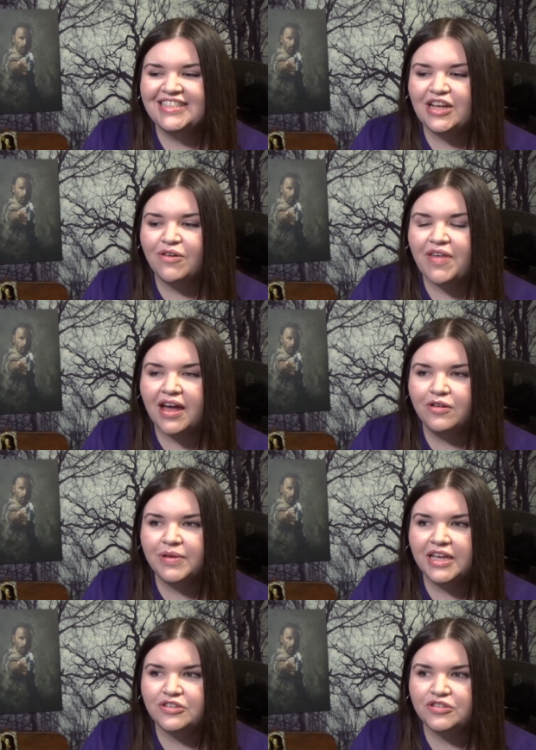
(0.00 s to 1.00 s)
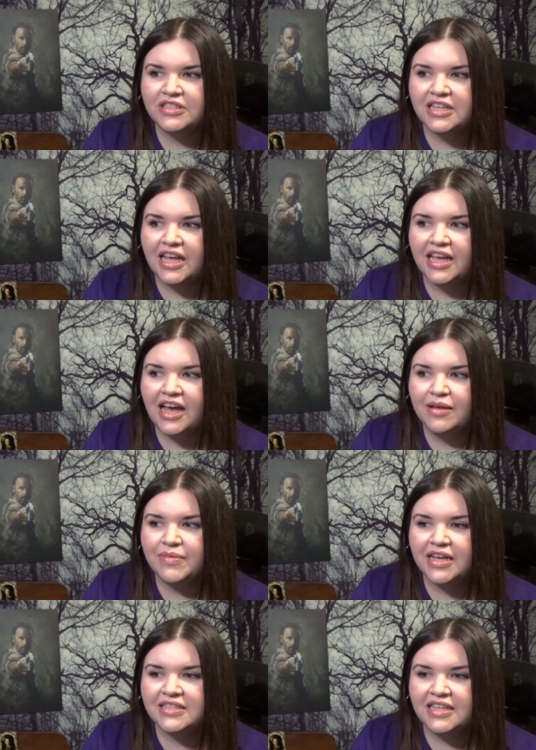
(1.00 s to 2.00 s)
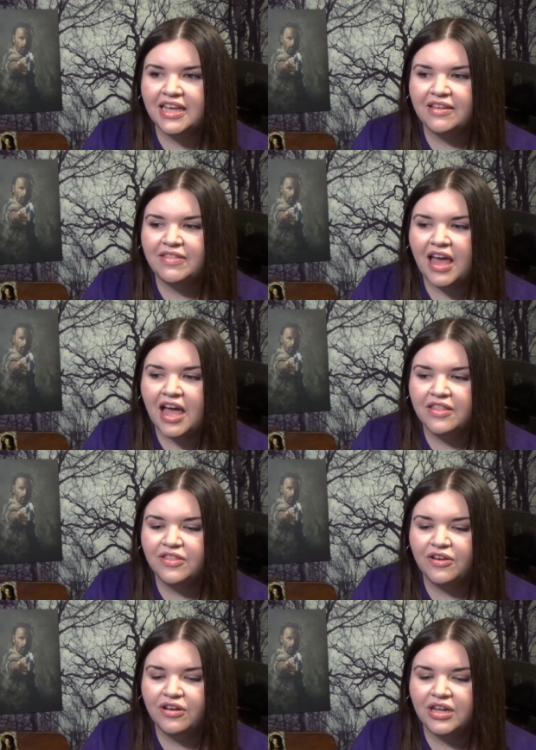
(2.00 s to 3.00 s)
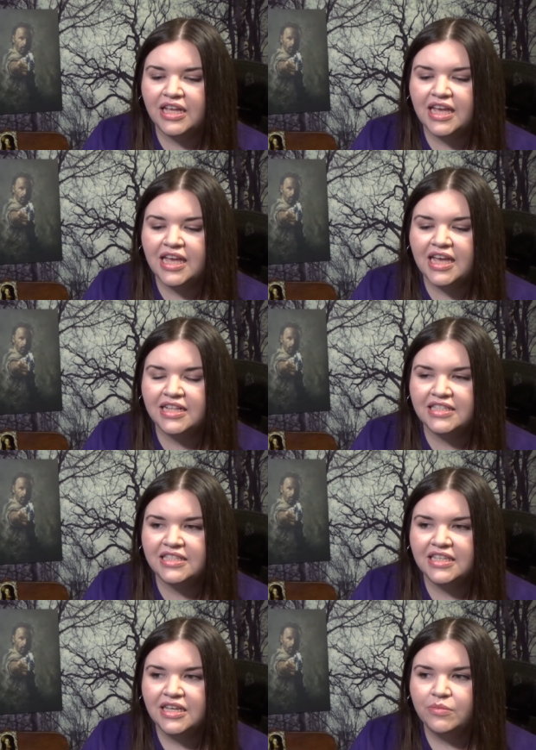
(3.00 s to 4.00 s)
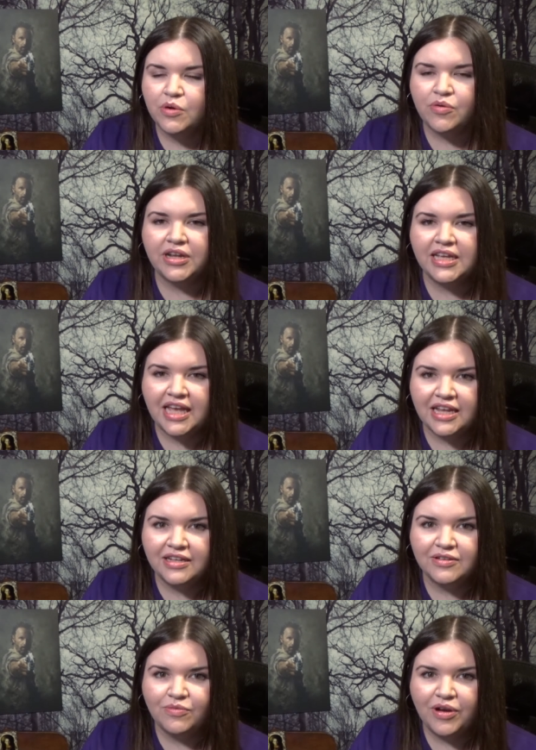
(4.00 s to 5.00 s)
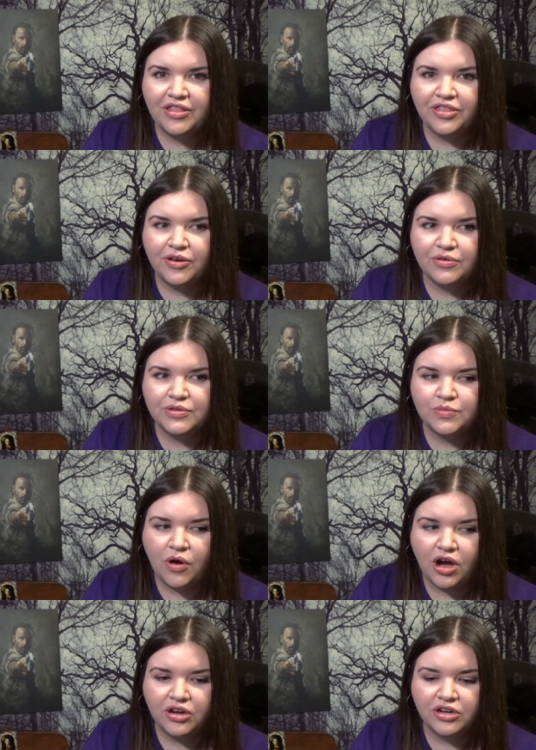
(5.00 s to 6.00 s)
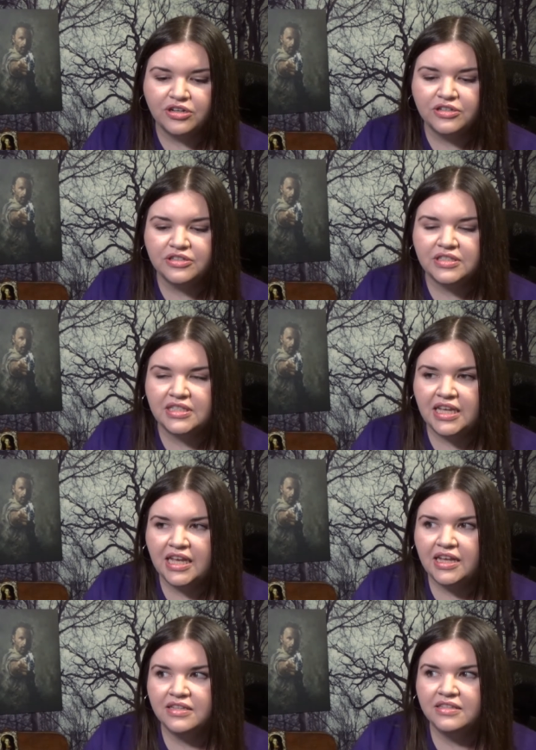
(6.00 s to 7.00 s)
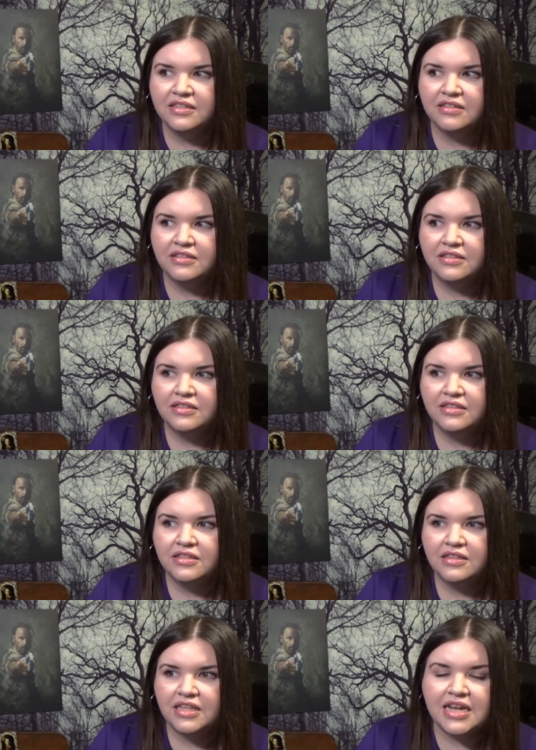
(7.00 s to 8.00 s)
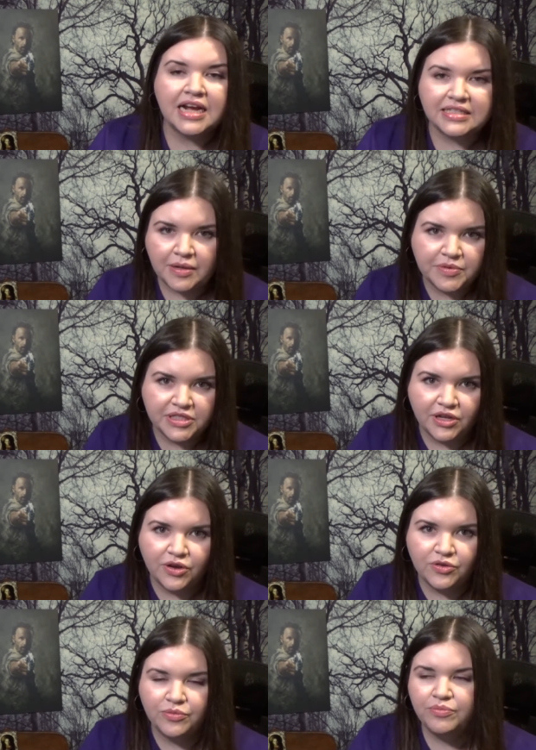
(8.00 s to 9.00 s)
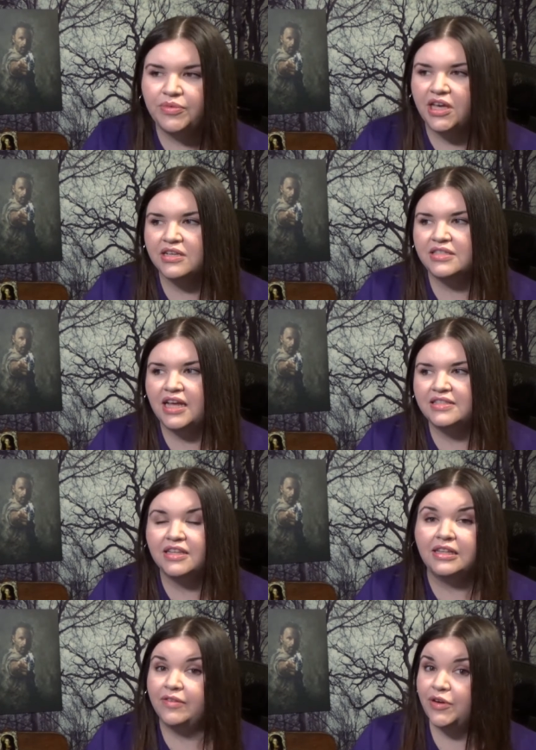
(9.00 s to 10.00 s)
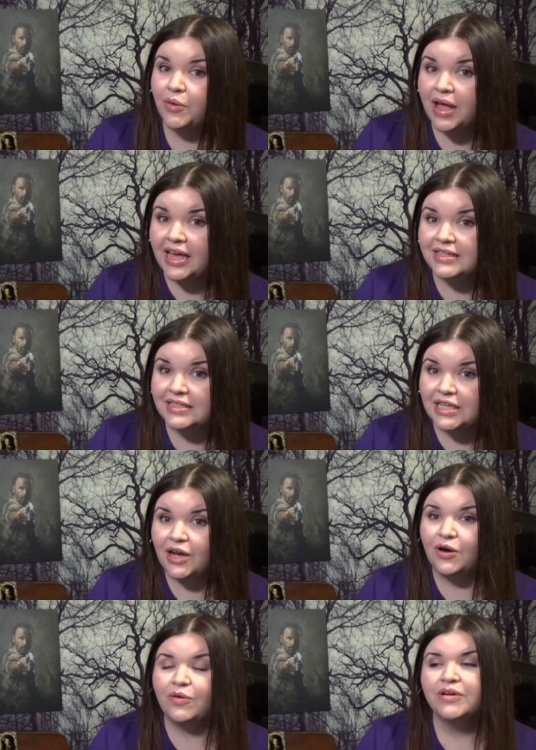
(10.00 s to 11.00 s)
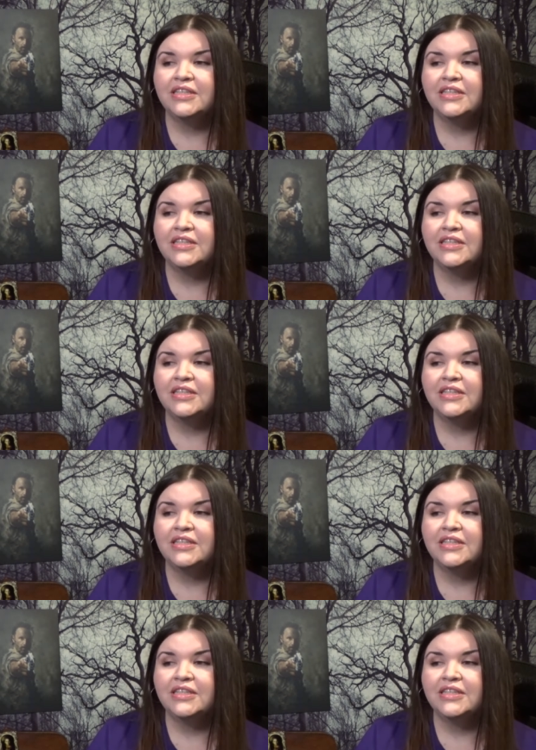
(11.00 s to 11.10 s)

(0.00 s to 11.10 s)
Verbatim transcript: so that'll be interesting. I'm guessing that they're going to hit Meridian with those walkers in the next episode because that's 1108. So